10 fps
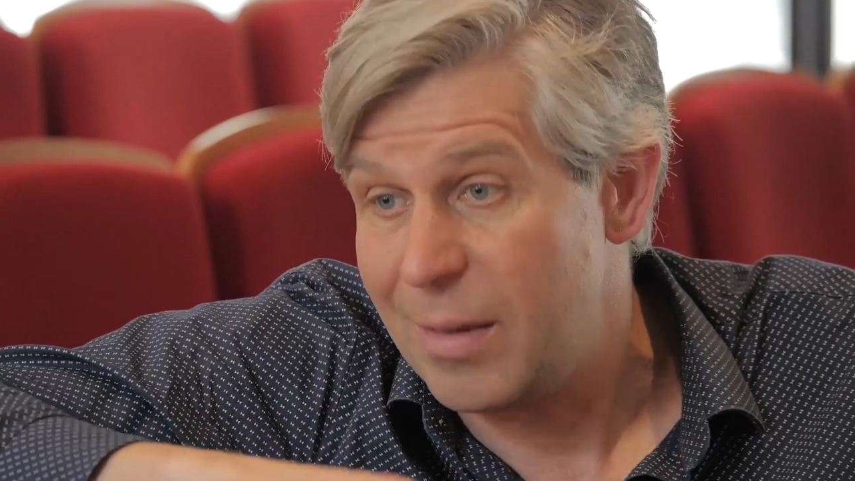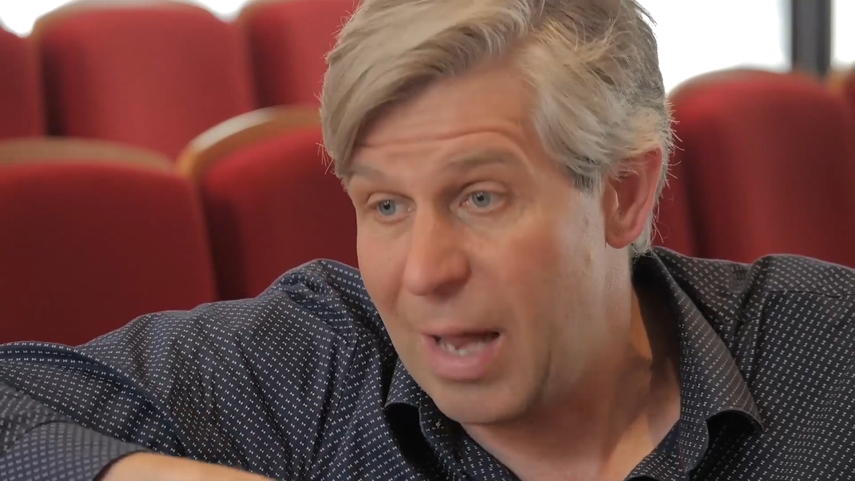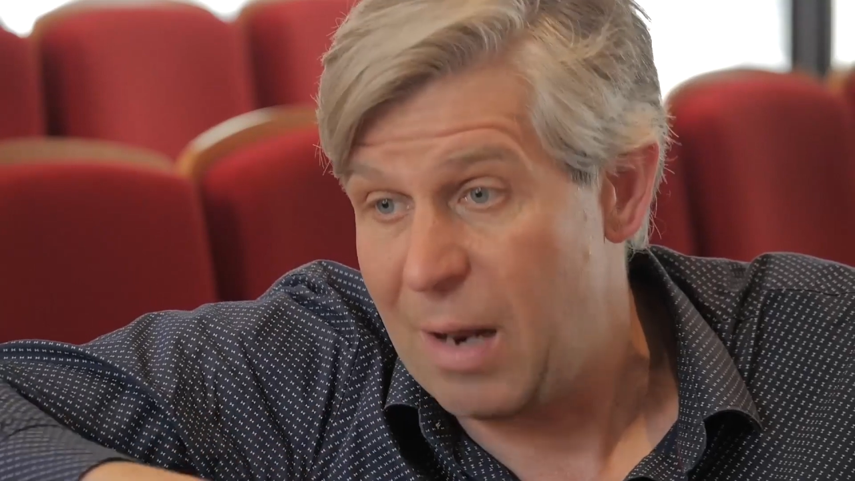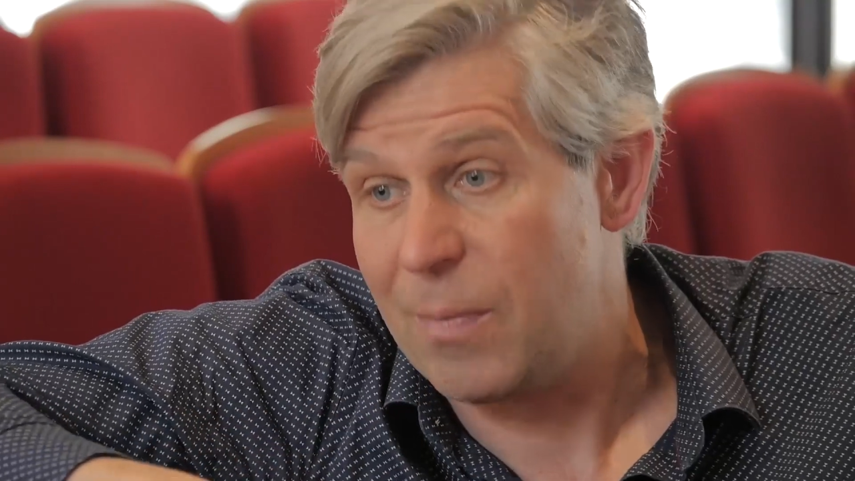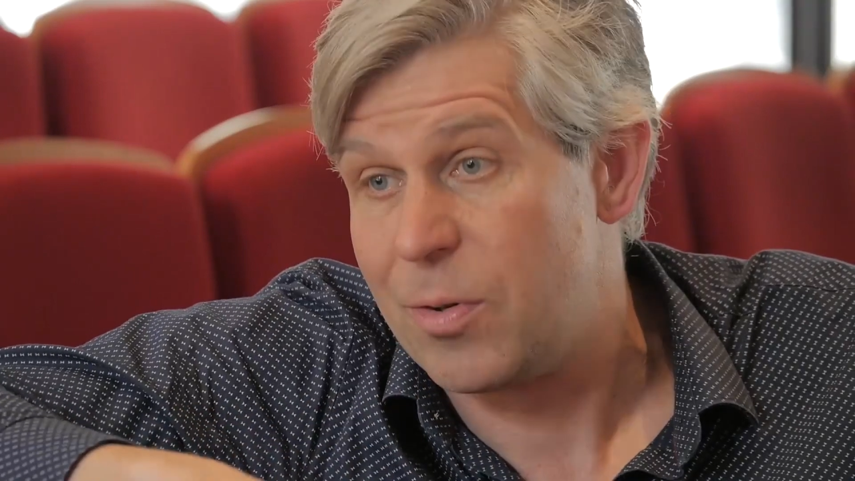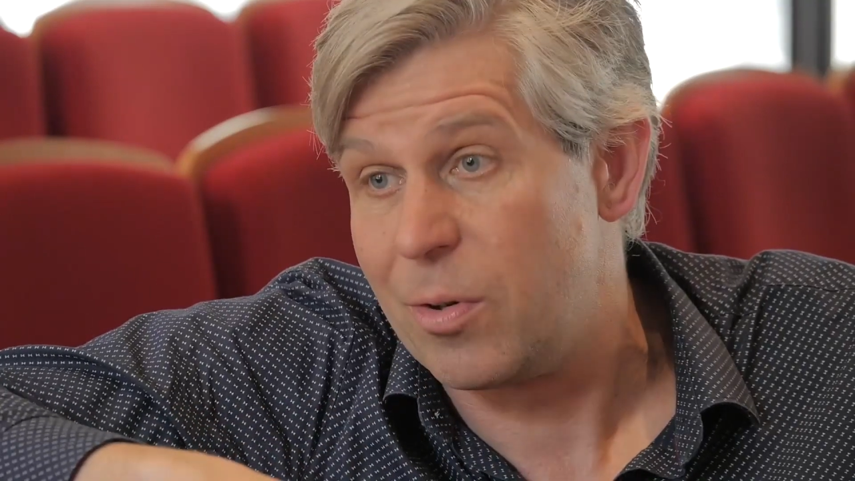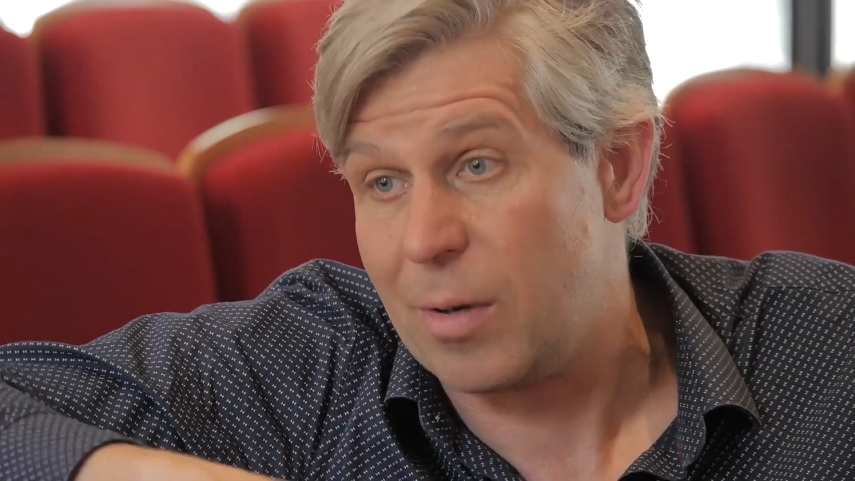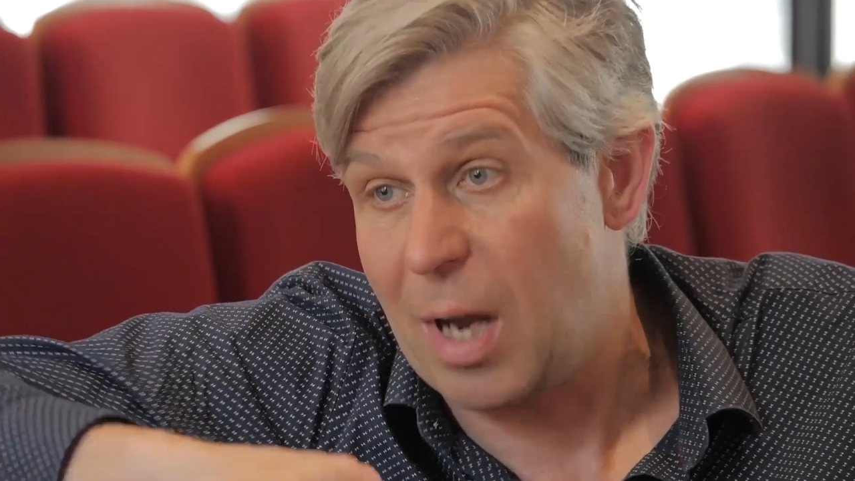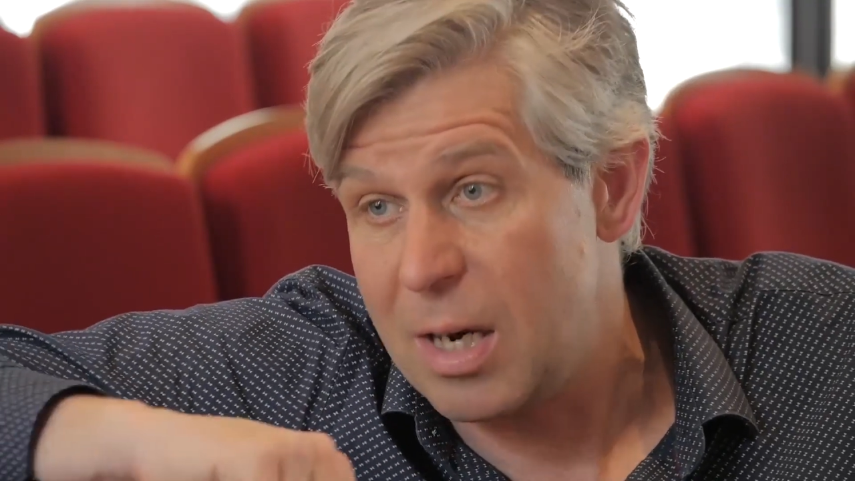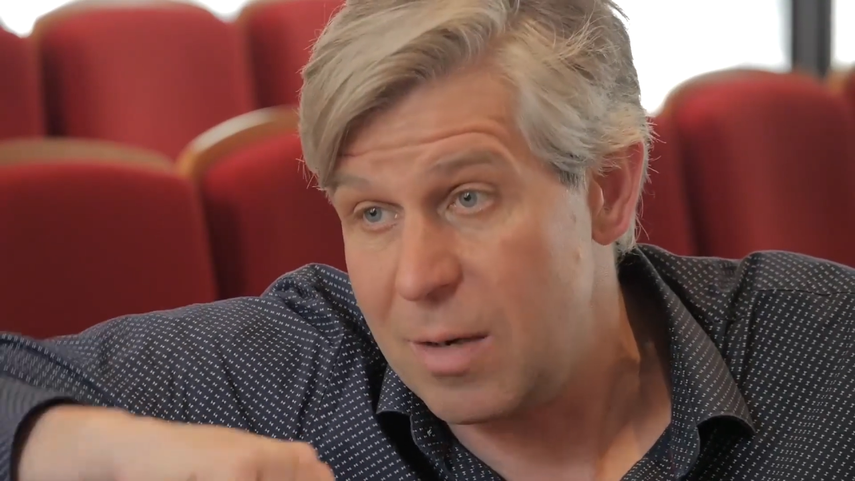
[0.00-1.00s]
that sort
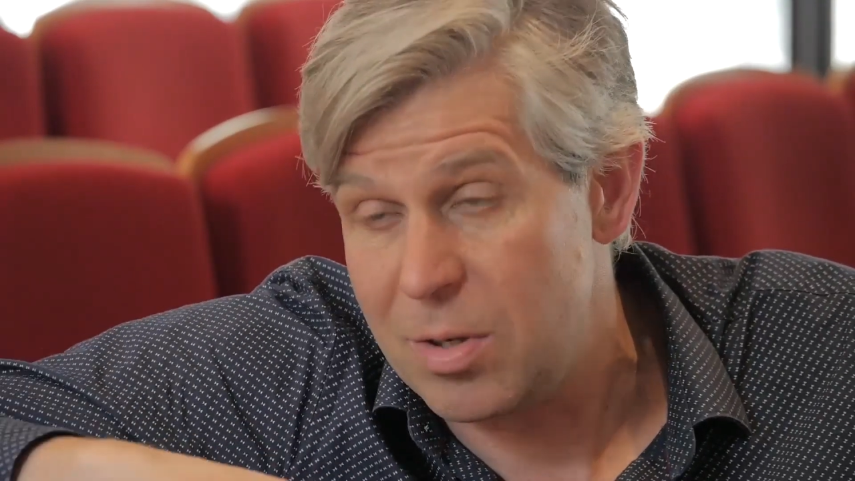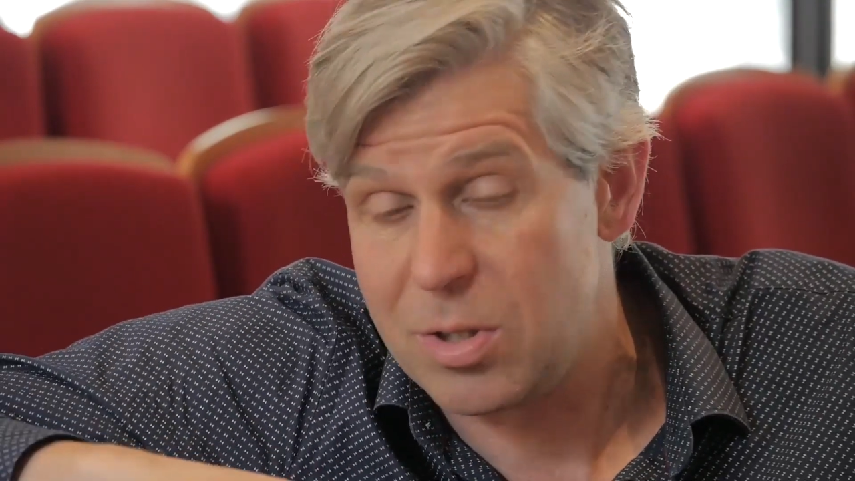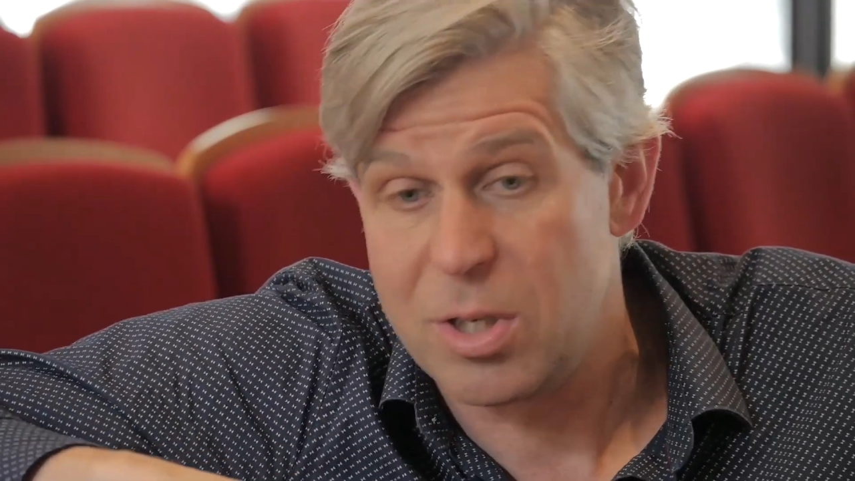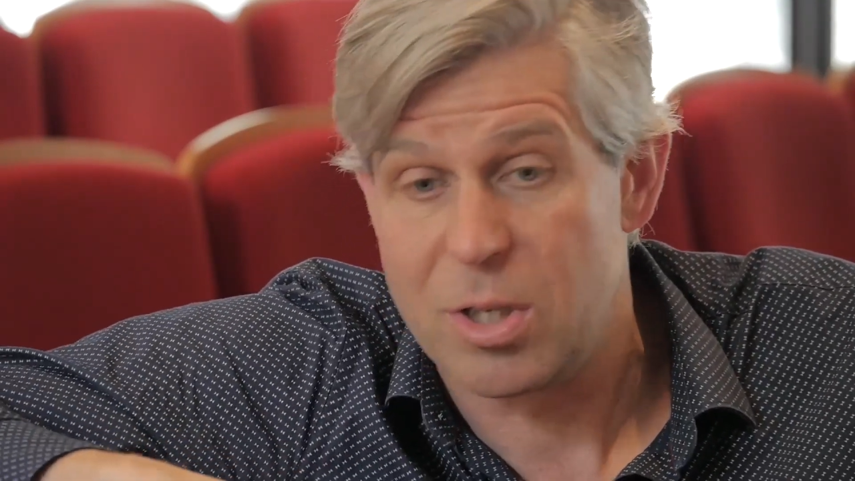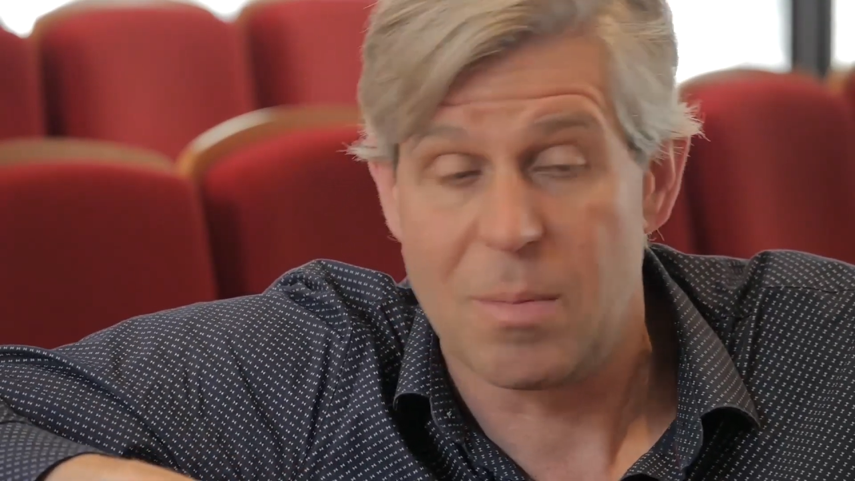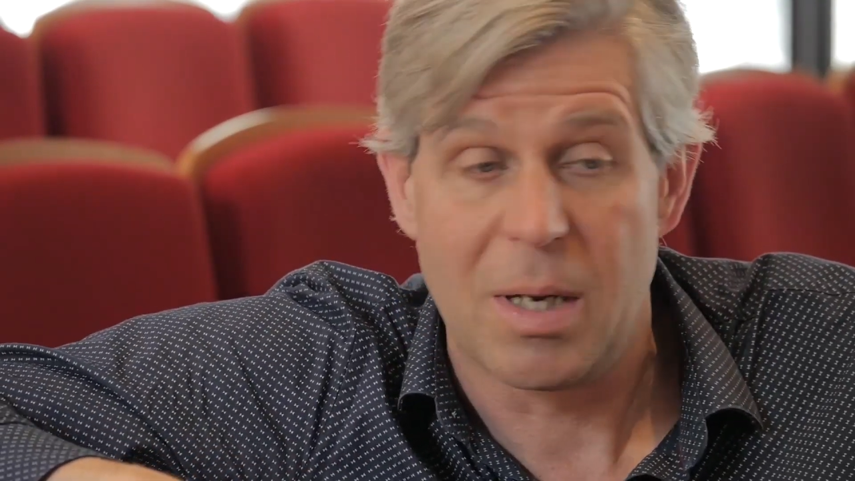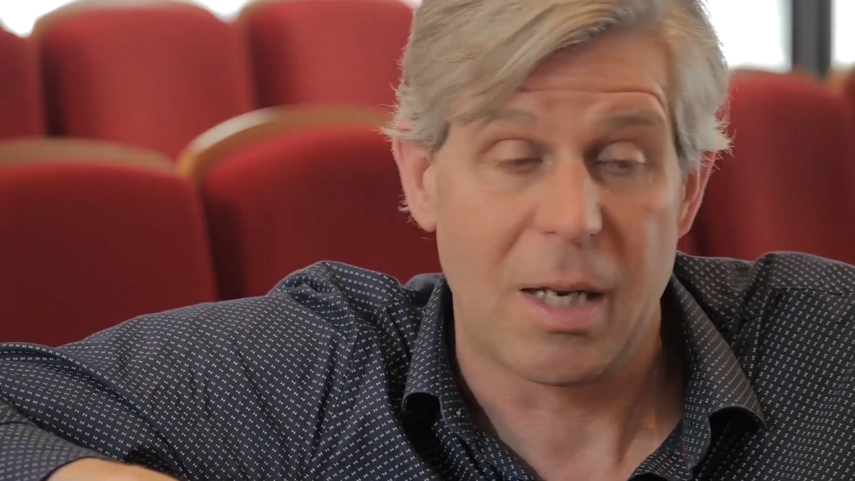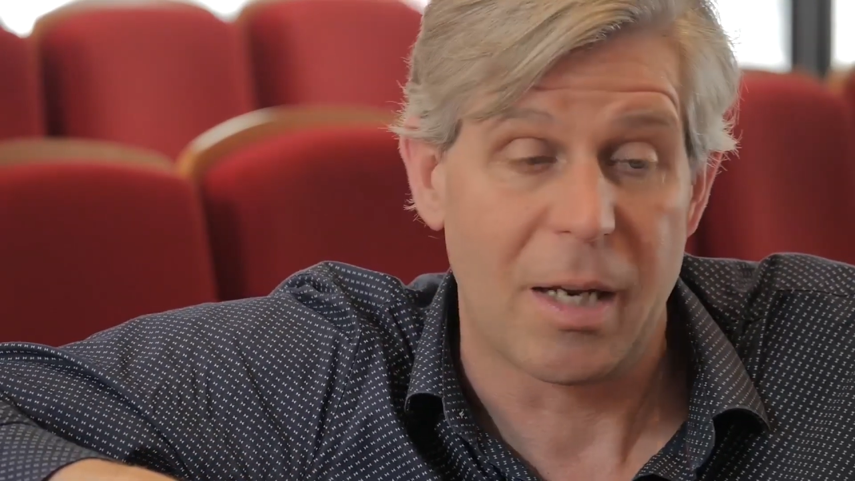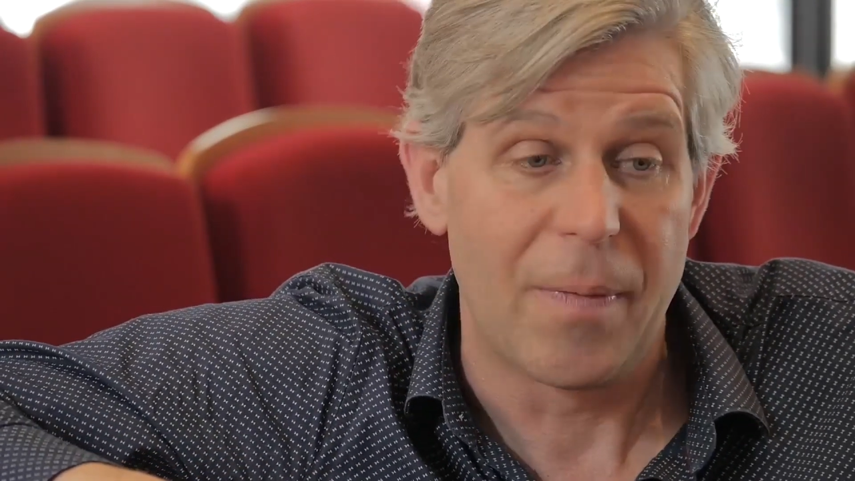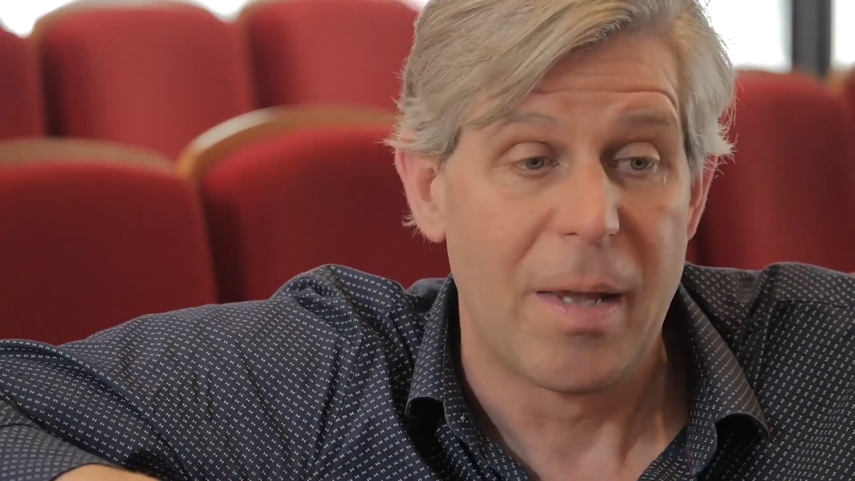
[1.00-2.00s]
of kind of decision
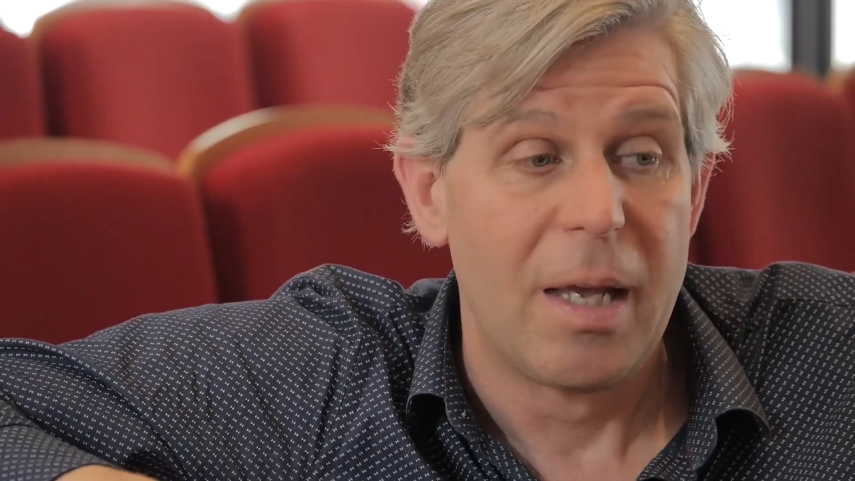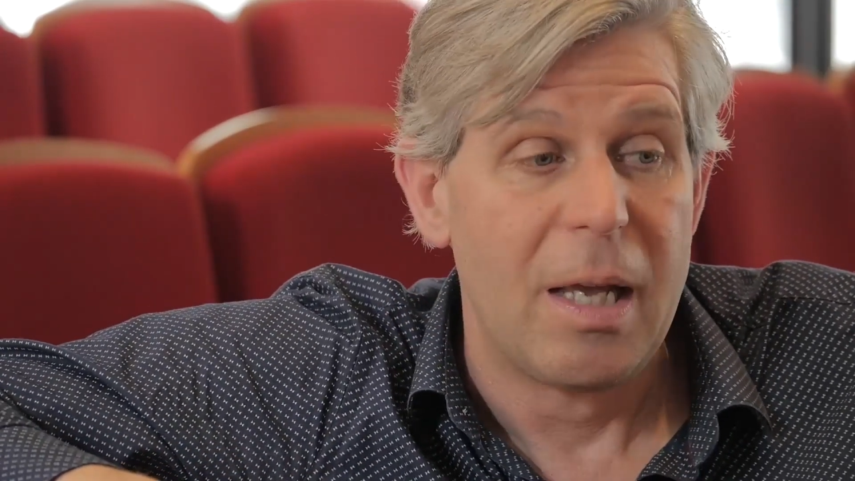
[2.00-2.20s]
making.